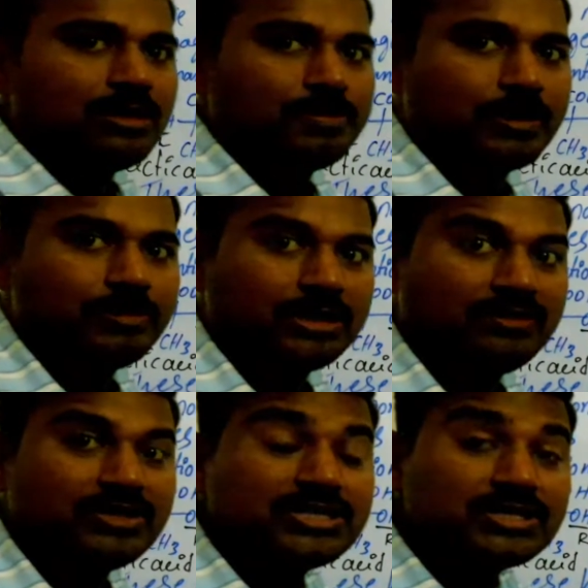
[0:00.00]
property,
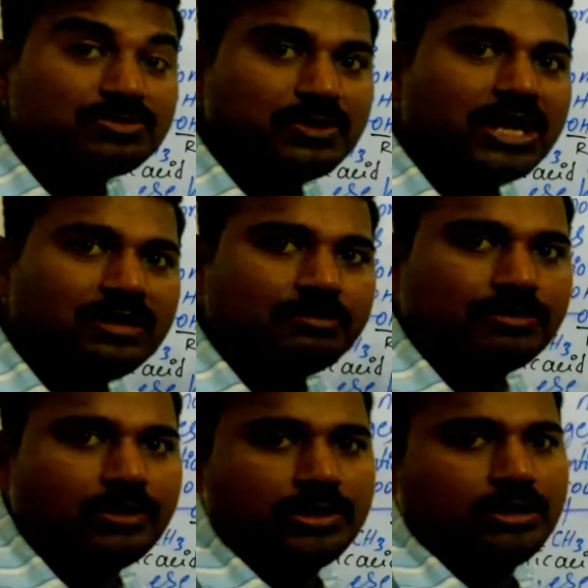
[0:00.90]
which is very
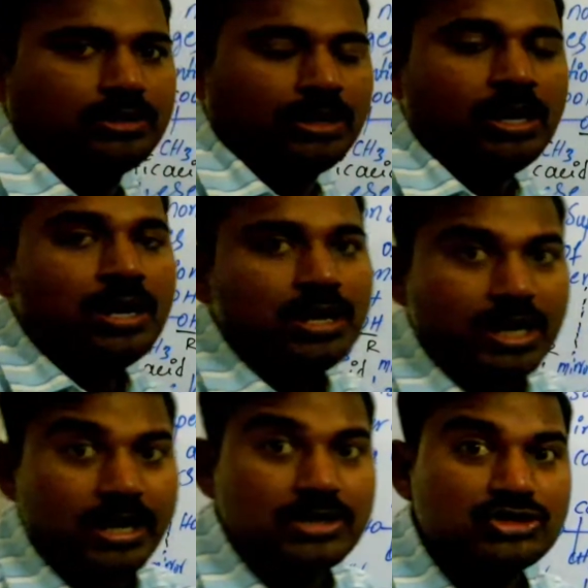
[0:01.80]
important.
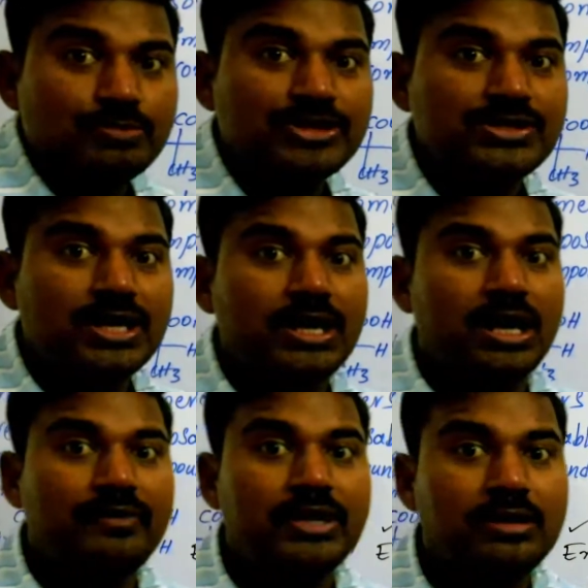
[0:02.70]
Enantiomers are
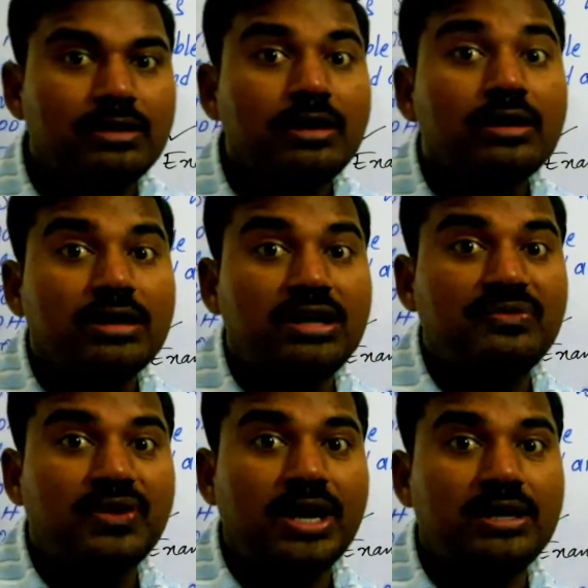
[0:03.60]
having
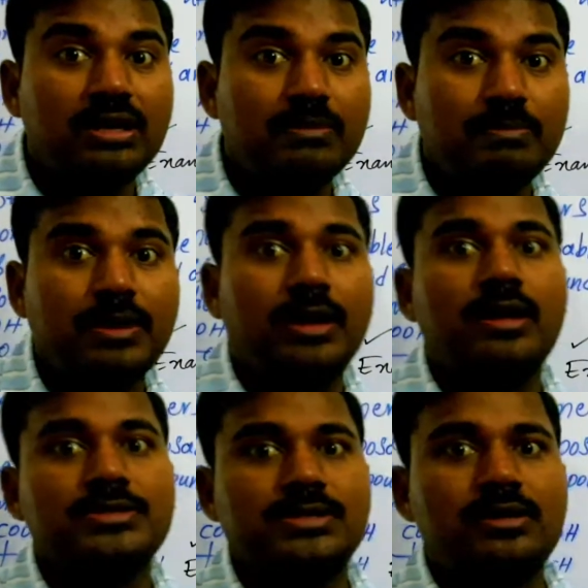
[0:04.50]
different
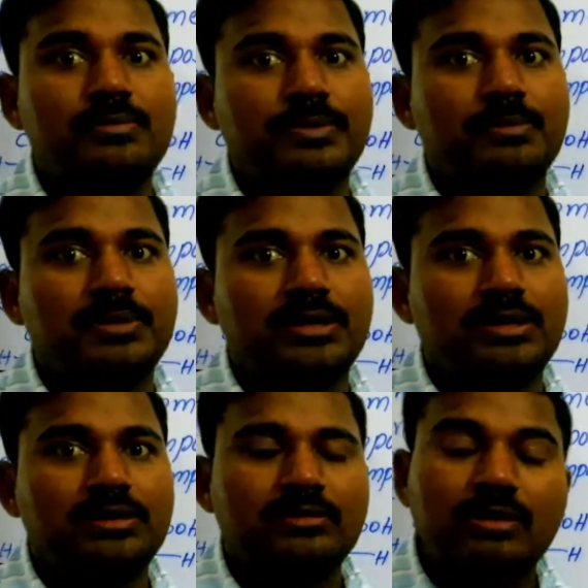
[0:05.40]
biological property.
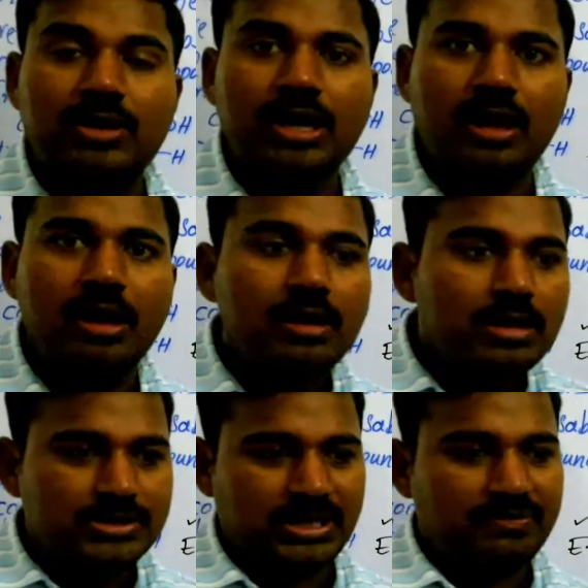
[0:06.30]
Okay na?
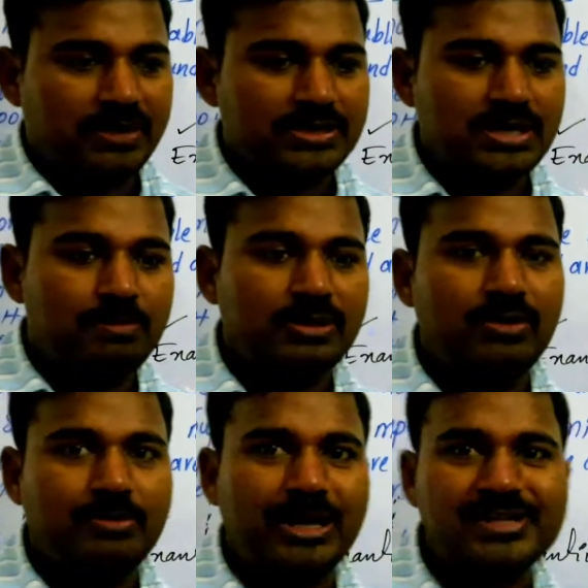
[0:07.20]
Say for example,
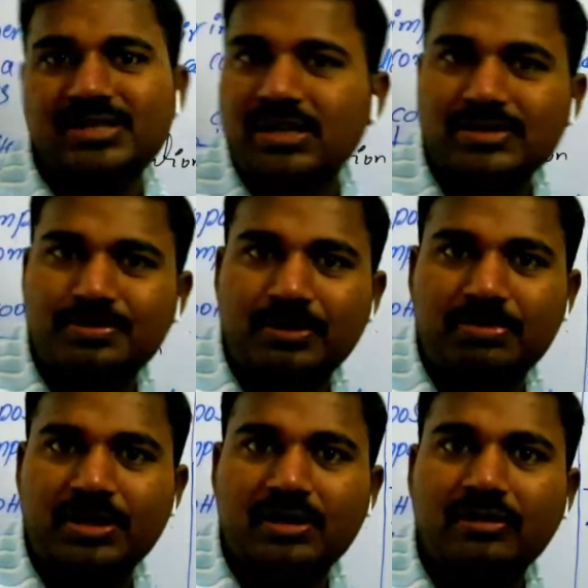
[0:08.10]
one medicine is
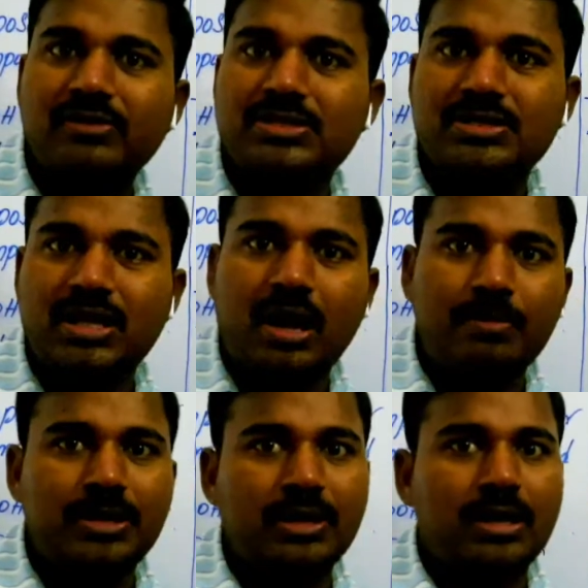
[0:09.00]
prepared, which is an
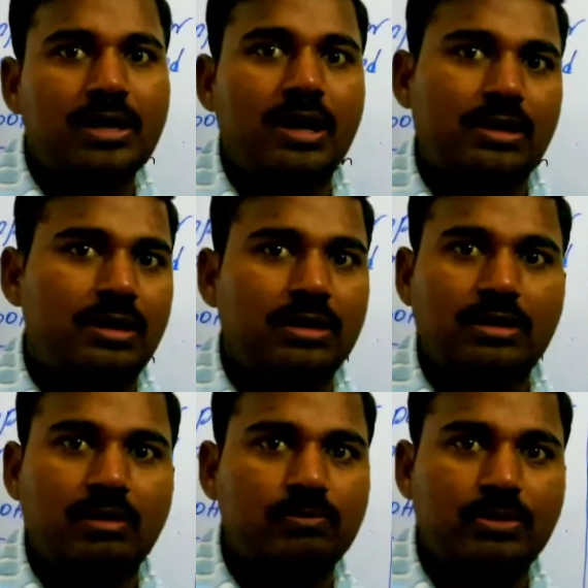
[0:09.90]
optically organic
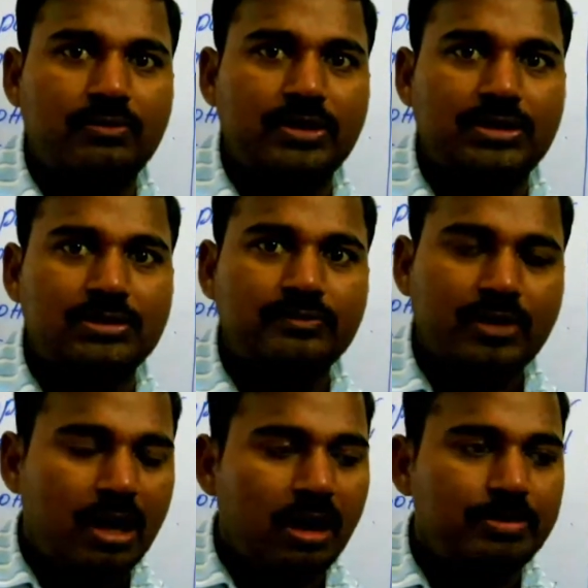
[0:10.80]
compound with
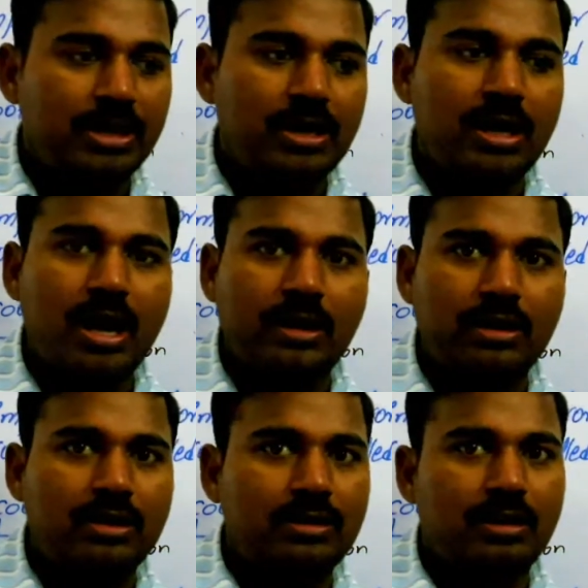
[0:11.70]

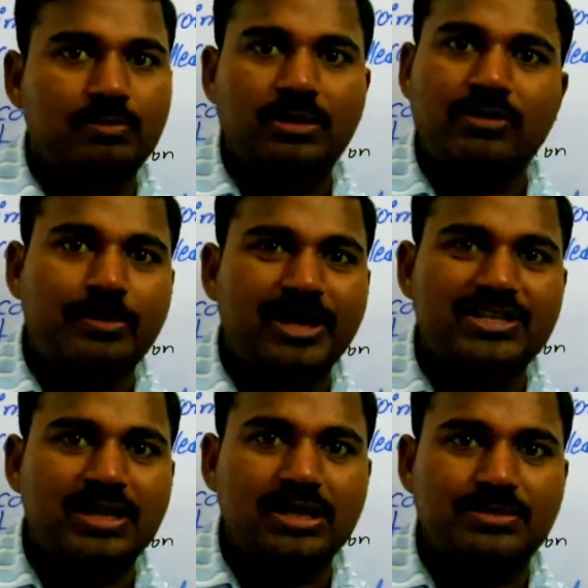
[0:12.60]
one
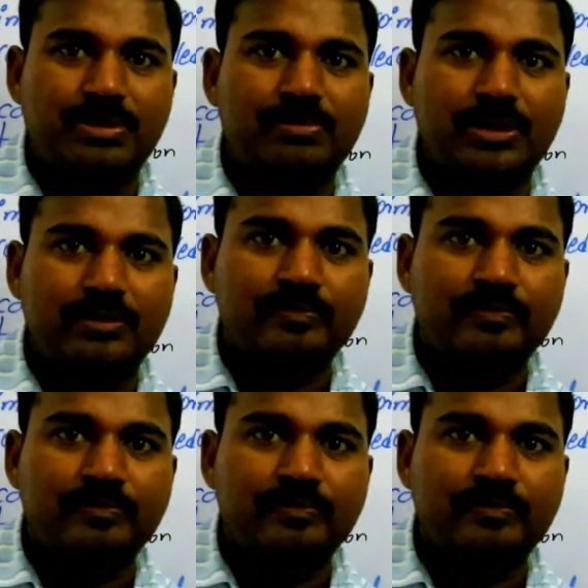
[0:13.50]
medicine is prepared.